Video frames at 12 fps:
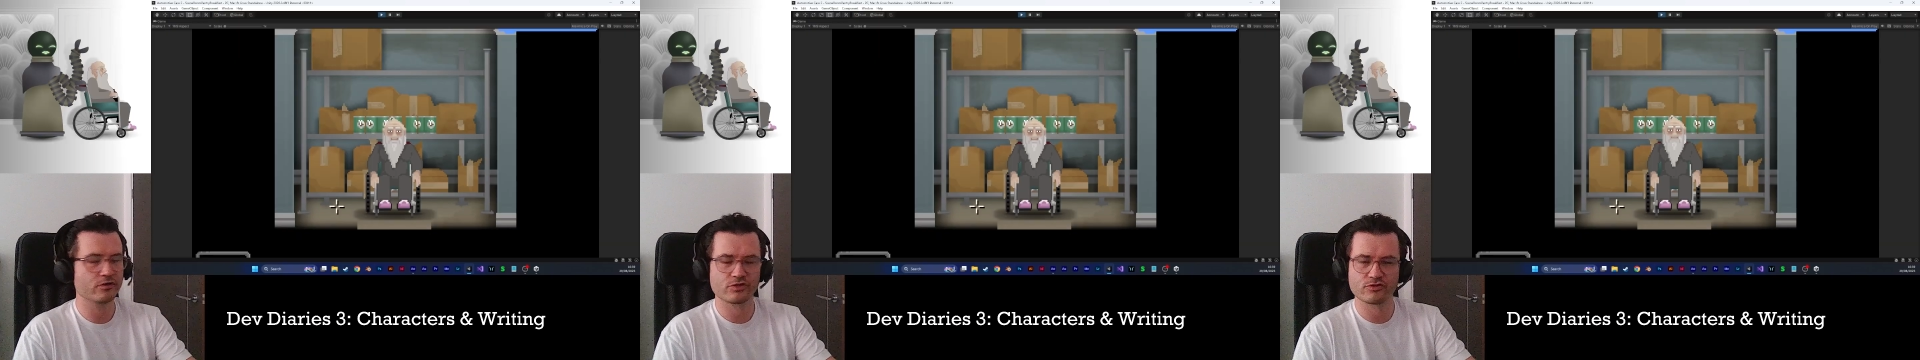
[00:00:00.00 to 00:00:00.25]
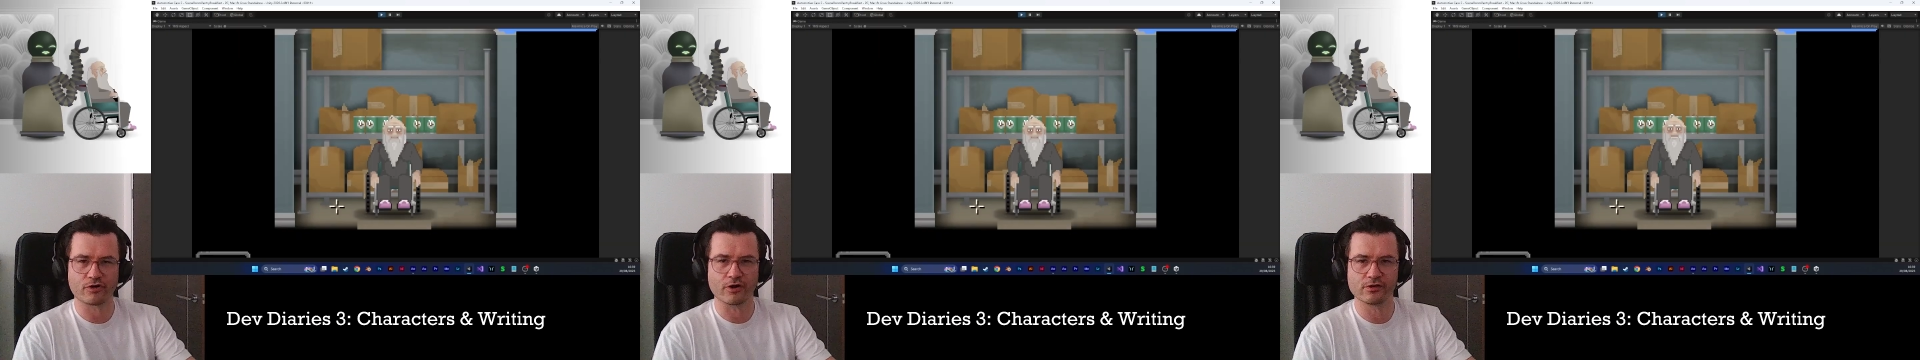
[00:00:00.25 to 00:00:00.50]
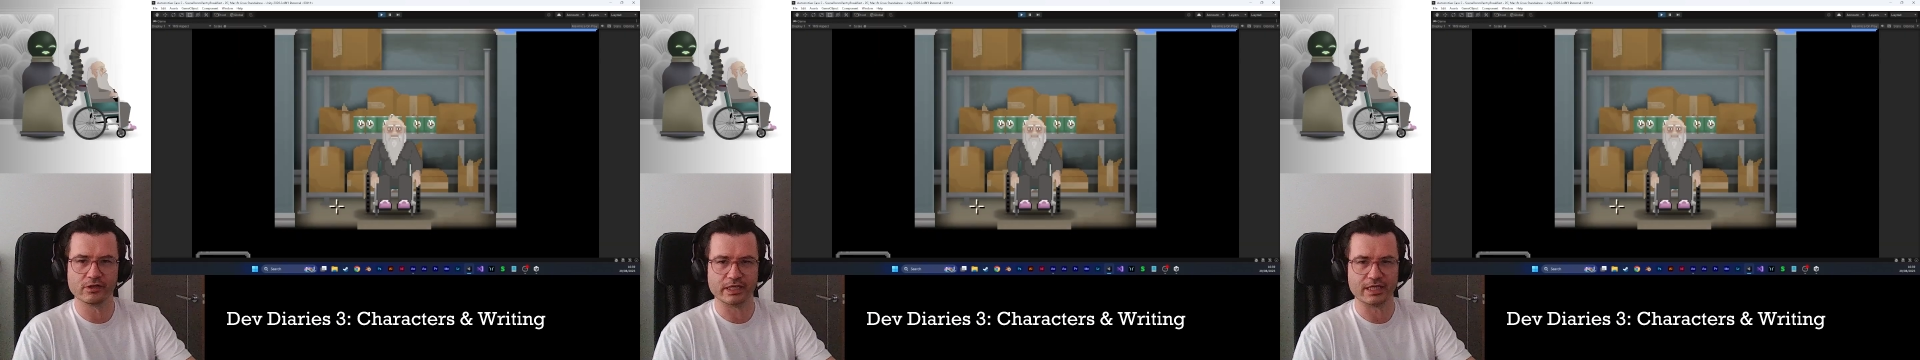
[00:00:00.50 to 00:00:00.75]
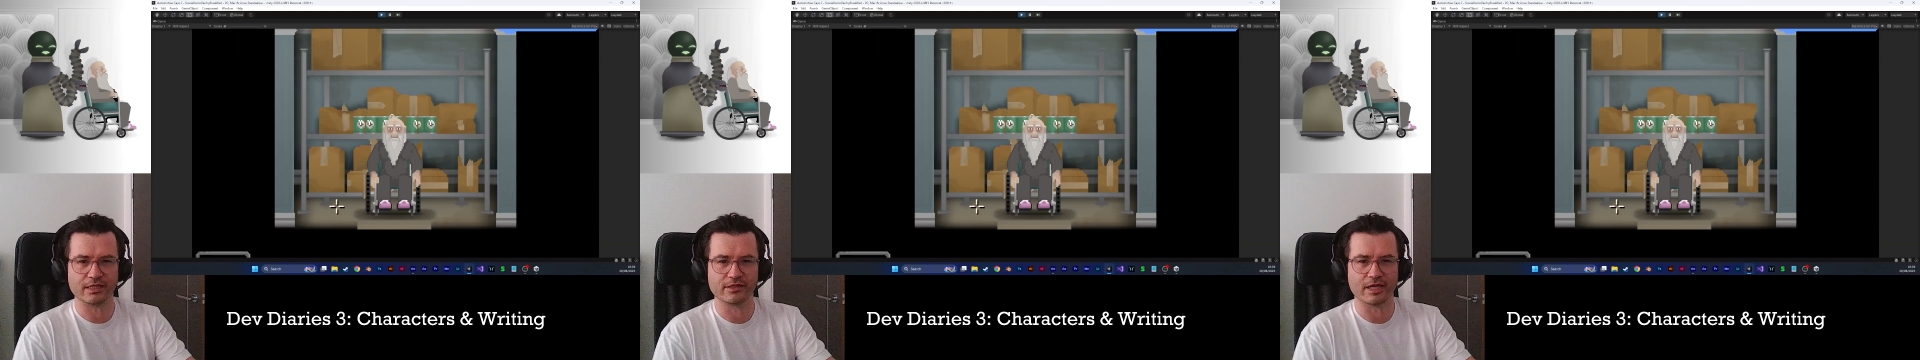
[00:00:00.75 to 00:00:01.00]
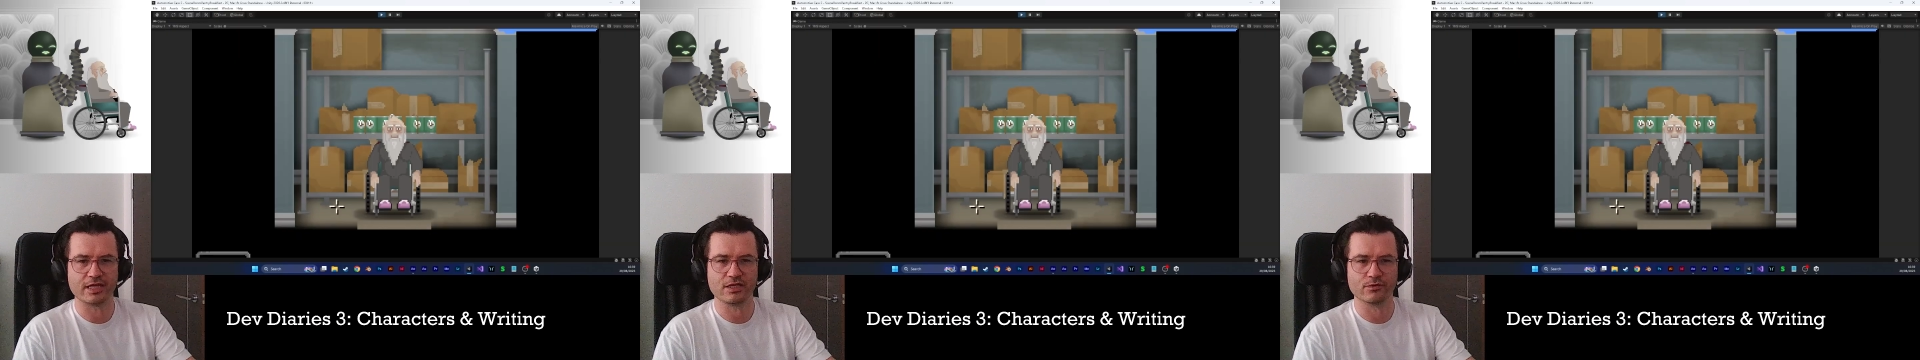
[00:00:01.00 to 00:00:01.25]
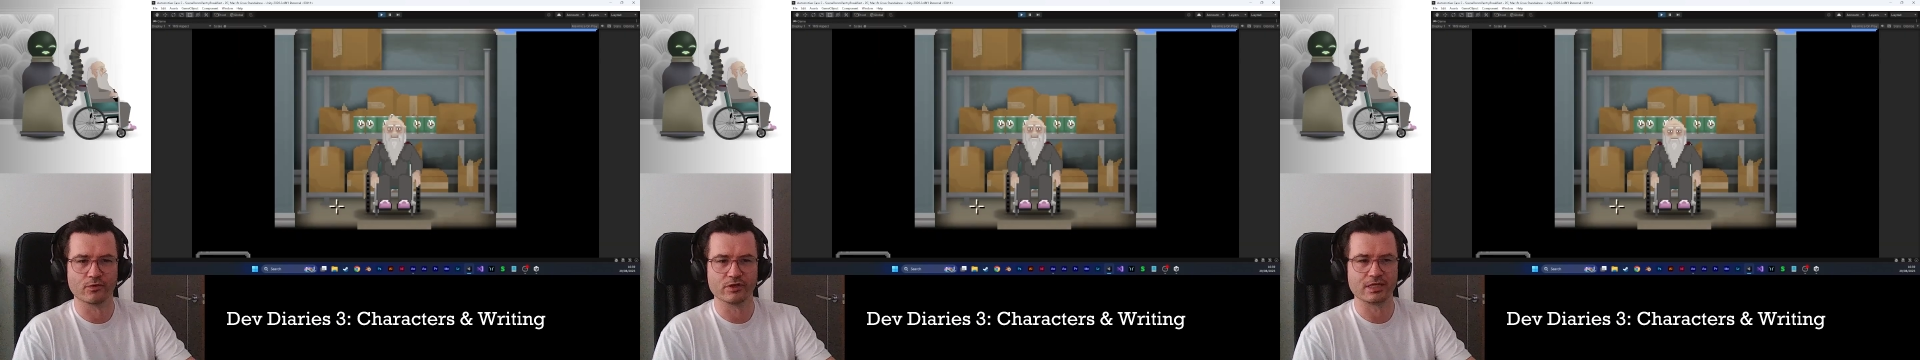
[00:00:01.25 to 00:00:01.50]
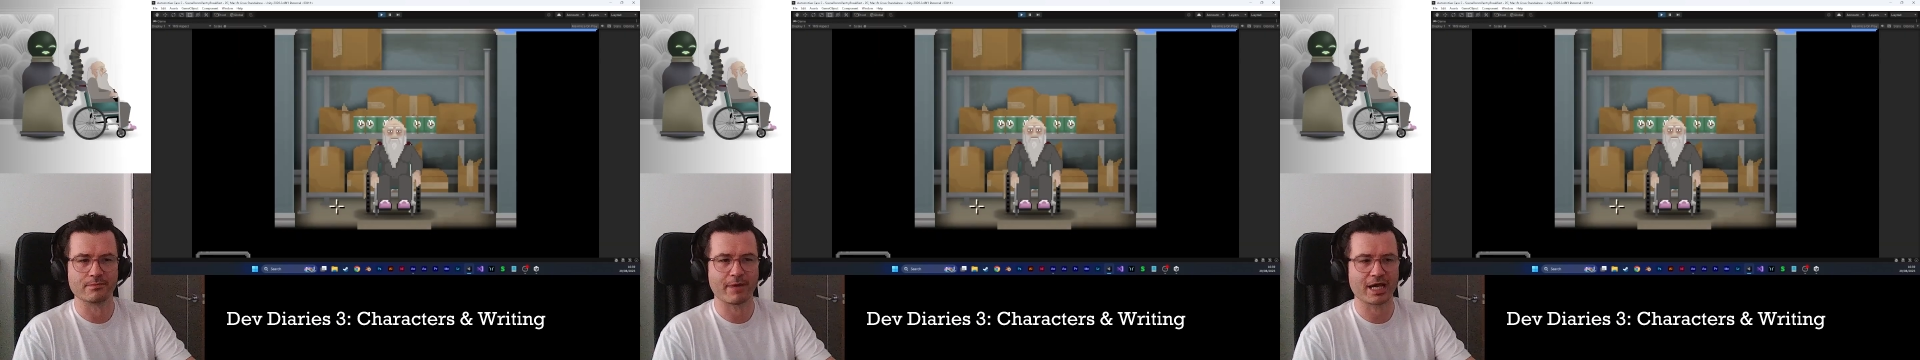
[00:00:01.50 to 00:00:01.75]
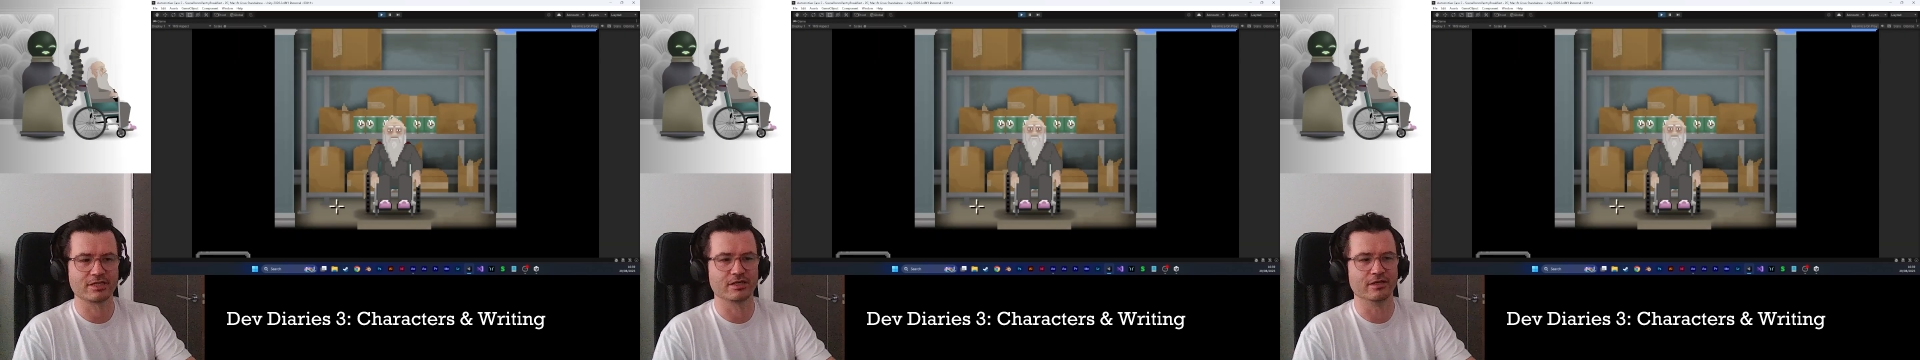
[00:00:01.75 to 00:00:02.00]
strongly than you would
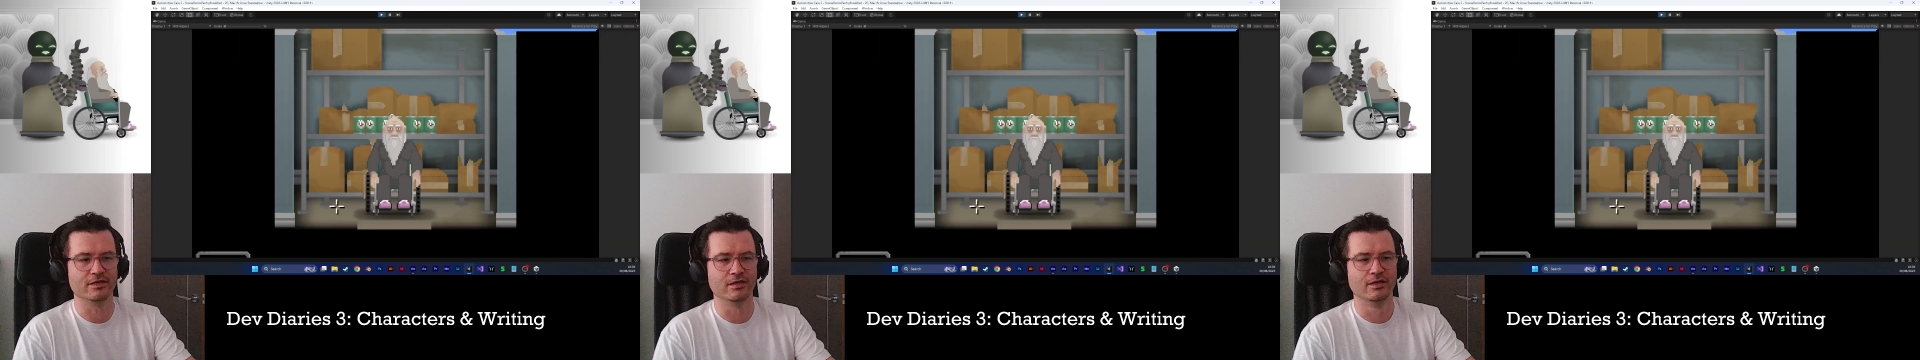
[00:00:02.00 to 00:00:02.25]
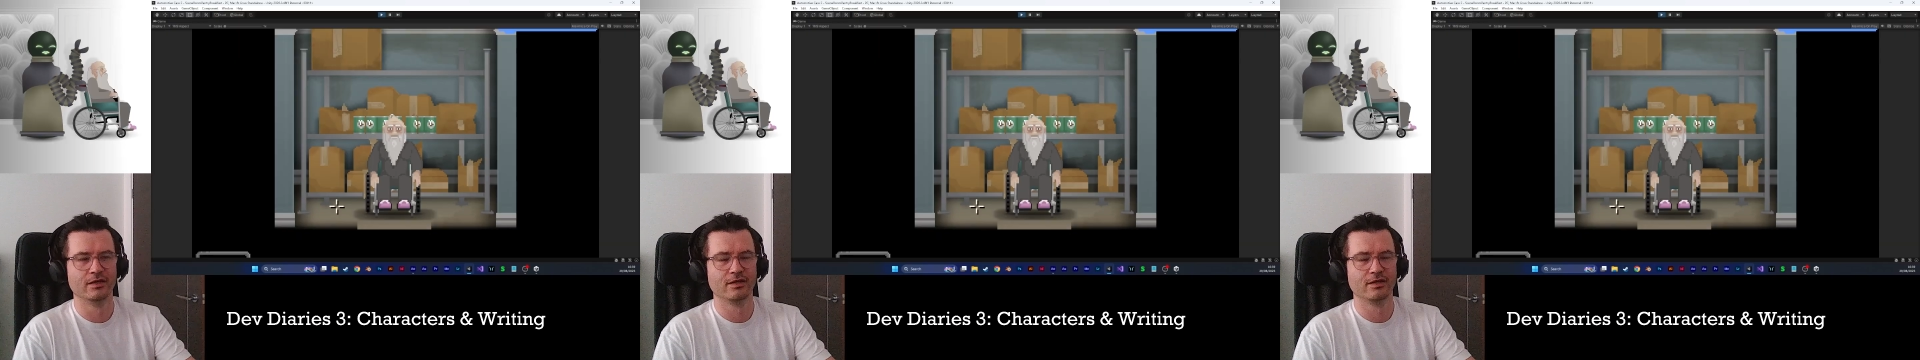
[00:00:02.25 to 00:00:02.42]
imagine